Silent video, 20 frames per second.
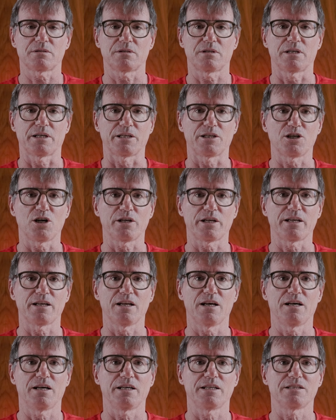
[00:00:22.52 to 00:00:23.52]
I got in
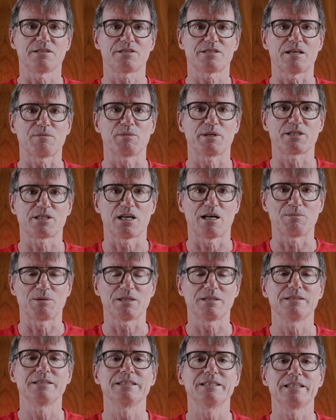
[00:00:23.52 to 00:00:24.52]
line, set my
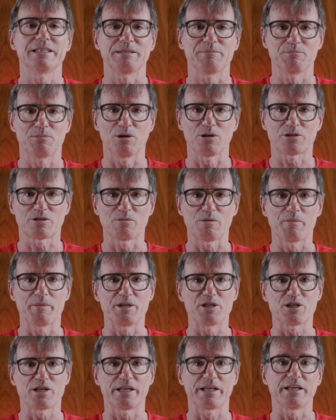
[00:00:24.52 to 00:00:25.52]
timer, bought them
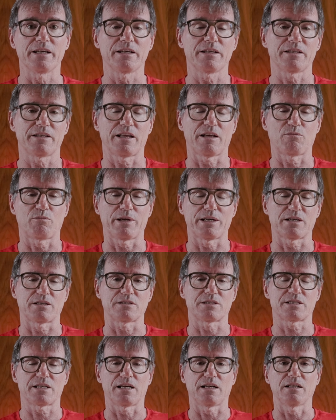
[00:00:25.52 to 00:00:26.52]
immediately. They went on
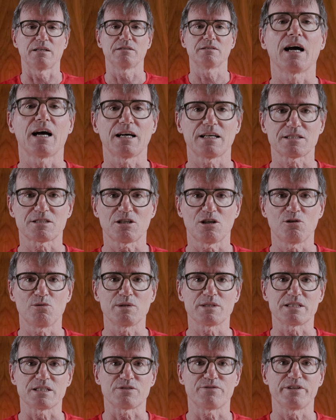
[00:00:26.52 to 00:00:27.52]
sale. As
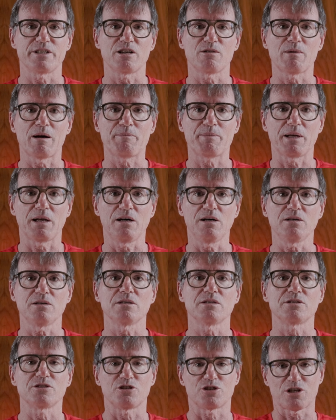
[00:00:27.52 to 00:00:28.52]
always, this video might be long.
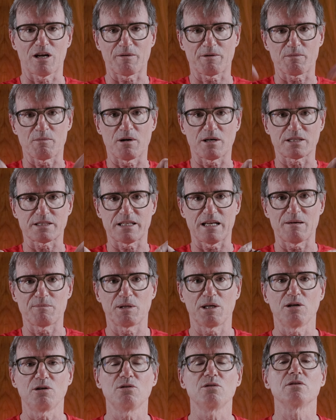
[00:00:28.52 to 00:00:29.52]
The chapter mark is down
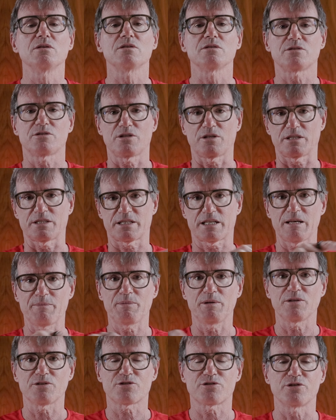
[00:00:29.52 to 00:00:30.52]
below, so you can skip
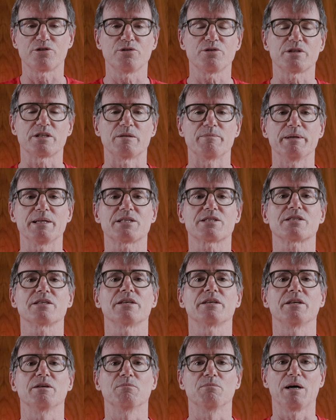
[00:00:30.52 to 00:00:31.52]
on through to the bits
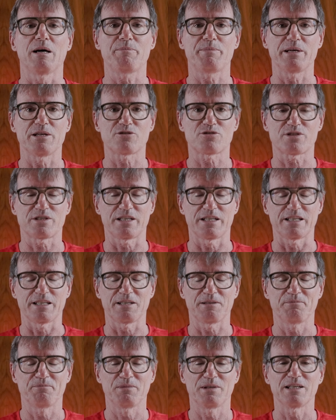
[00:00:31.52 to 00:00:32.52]
you might be interested in.
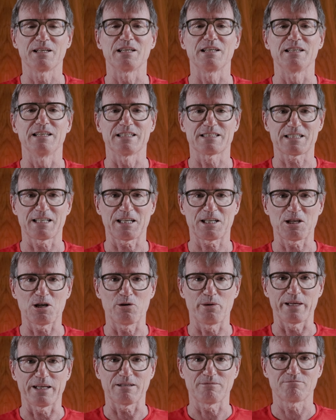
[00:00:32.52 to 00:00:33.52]
Let's get
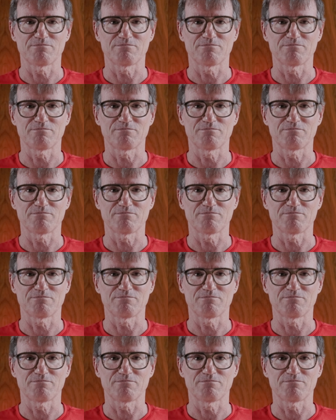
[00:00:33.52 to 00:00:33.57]
going.